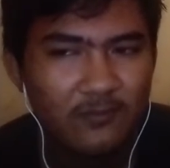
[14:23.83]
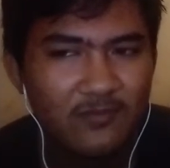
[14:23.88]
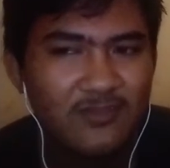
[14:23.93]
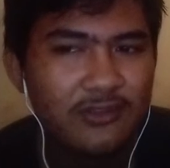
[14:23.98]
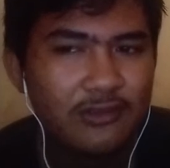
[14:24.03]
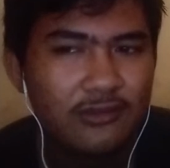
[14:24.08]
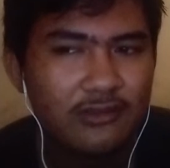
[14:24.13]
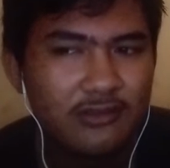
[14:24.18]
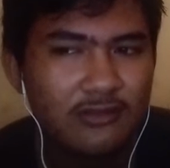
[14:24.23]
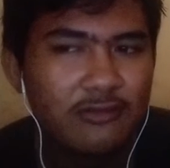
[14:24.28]

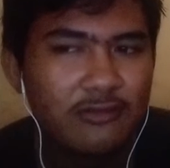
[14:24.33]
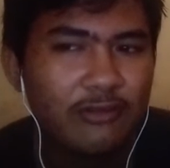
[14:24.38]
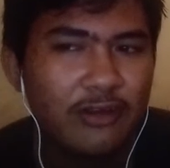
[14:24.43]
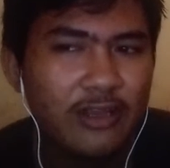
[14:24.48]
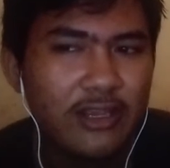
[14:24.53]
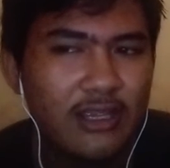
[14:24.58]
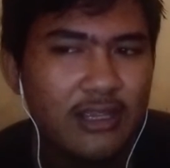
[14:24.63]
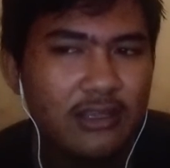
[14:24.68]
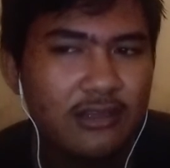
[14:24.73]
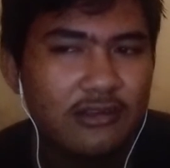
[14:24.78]

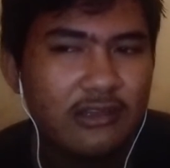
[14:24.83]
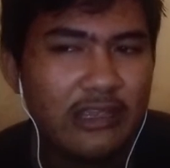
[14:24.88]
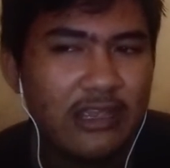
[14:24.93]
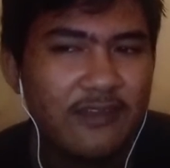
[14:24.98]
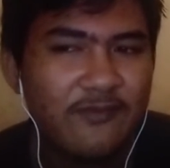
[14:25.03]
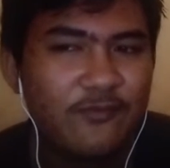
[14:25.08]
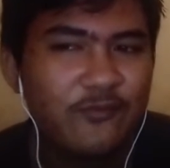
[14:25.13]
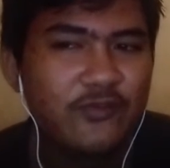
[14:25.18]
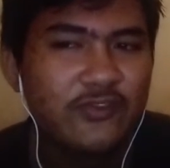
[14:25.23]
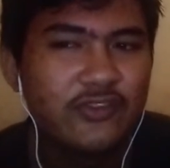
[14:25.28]
3. If
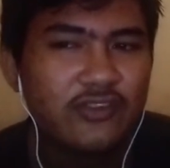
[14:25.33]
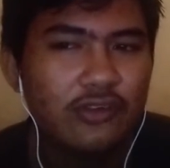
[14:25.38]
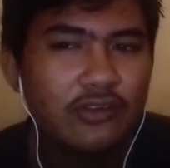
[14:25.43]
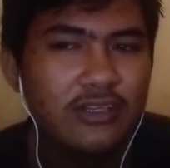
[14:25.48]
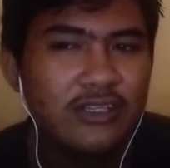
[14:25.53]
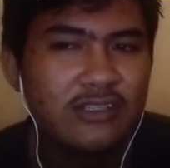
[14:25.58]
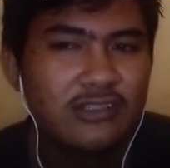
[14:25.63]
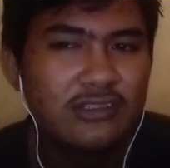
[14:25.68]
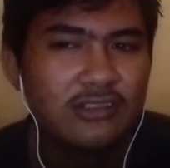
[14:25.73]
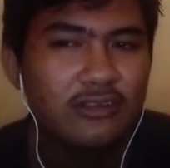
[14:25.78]
students
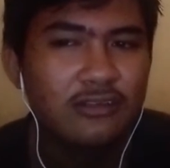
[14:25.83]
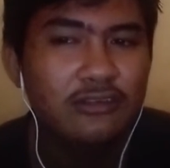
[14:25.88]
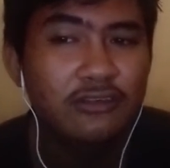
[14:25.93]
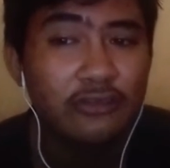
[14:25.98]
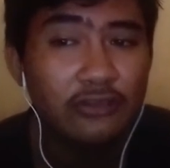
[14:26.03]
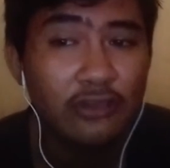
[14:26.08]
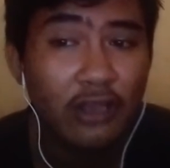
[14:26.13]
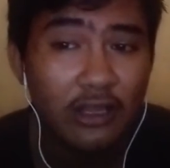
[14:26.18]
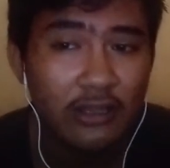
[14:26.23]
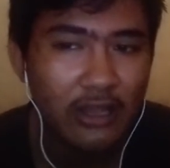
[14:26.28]
still do
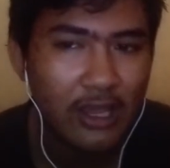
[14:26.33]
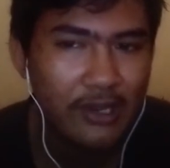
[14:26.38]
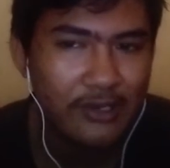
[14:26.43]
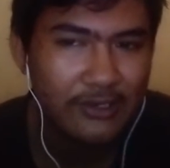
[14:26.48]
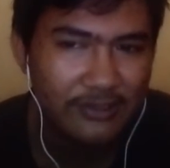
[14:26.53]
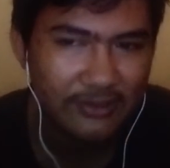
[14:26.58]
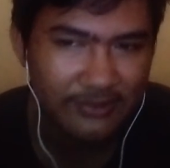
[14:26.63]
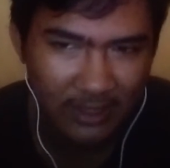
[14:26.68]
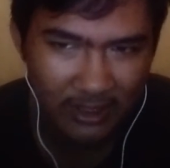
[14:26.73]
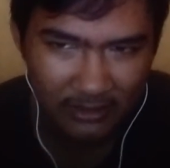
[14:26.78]
not
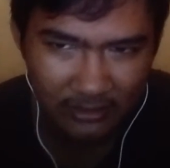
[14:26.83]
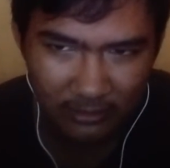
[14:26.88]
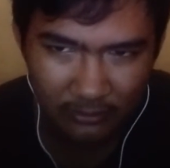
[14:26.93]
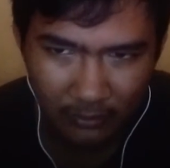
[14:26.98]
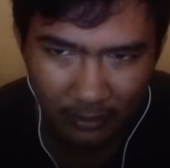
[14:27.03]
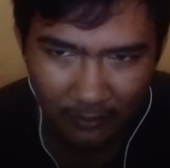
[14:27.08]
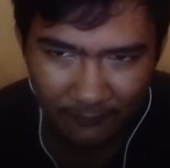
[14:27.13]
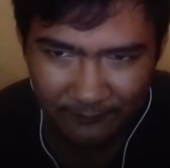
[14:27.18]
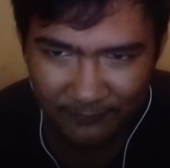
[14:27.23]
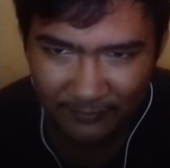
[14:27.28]
understand the
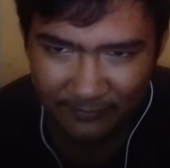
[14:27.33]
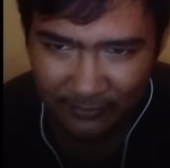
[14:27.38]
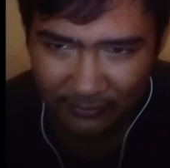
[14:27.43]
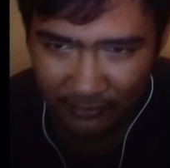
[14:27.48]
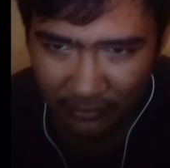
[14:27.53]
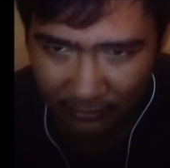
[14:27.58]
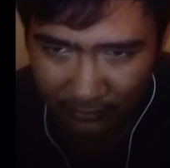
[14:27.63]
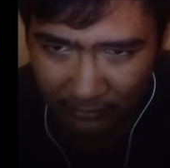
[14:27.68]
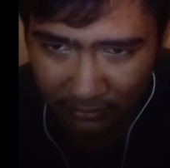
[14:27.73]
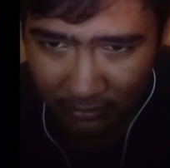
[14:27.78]
procedures
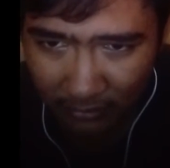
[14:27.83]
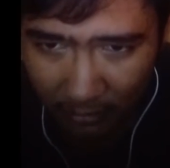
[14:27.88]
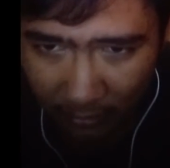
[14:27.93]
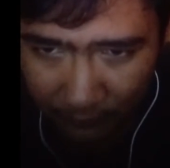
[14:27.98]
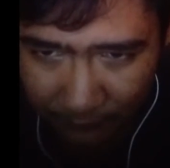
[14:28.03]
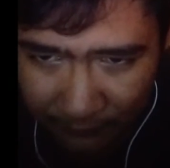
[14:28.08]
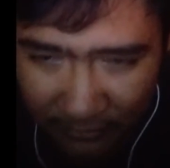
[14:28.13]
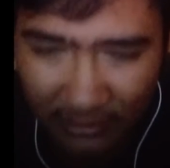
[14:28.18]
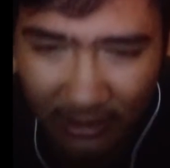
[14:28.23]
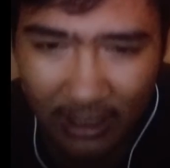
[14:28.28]
of the
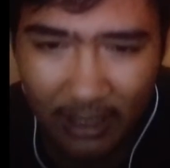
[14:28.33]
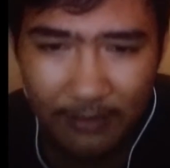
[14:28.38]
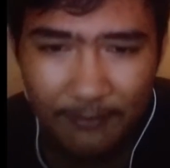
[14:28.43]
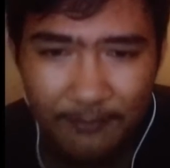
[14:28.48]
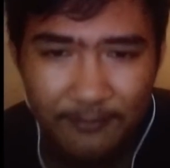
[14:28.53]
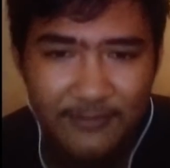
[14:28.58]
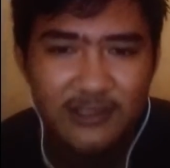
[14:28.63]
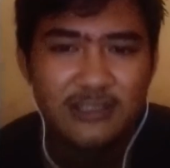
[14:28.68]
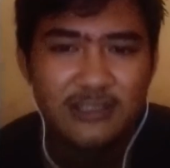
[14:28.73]
games.